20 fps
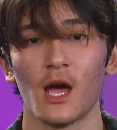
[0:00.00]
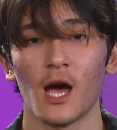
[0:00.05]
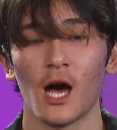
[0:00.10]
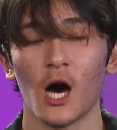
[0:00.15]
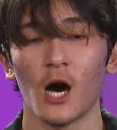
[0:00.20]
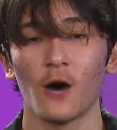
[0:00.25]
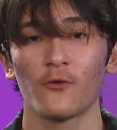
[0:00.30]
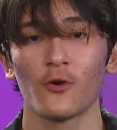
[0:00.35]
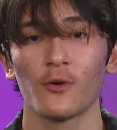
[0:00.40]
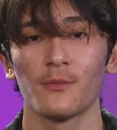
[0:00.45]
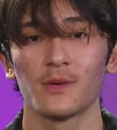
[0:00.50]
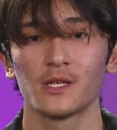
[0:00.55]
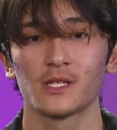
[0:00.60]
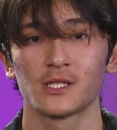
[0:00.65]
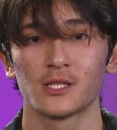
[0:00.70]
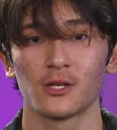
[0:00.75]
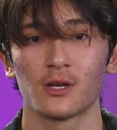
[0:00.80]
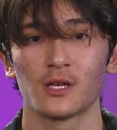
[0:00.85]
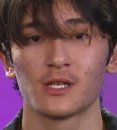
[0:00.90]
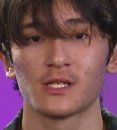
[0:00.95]
OutFront
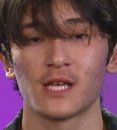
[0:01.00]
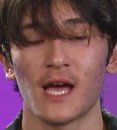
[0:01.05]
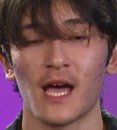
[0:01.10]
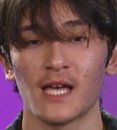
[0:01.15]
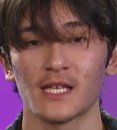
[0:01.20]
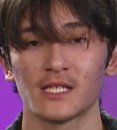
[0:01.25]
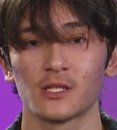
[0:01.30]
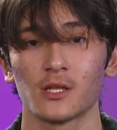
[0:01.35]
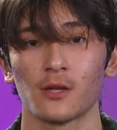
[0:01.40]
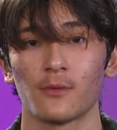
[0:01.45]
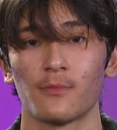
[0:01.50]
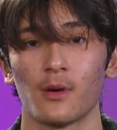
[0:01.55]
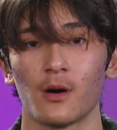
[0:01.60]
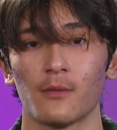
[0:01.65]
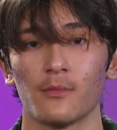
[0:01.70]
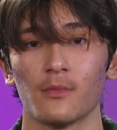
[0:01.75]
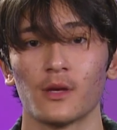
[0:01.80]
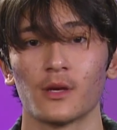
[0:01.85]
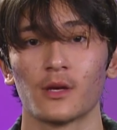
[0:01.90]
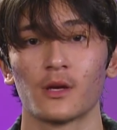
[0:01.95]
Minnesota is asking the
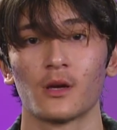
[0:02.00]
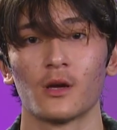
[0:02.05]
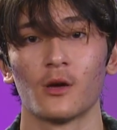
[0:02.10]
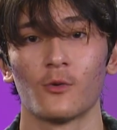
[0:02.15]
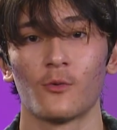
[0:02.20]
public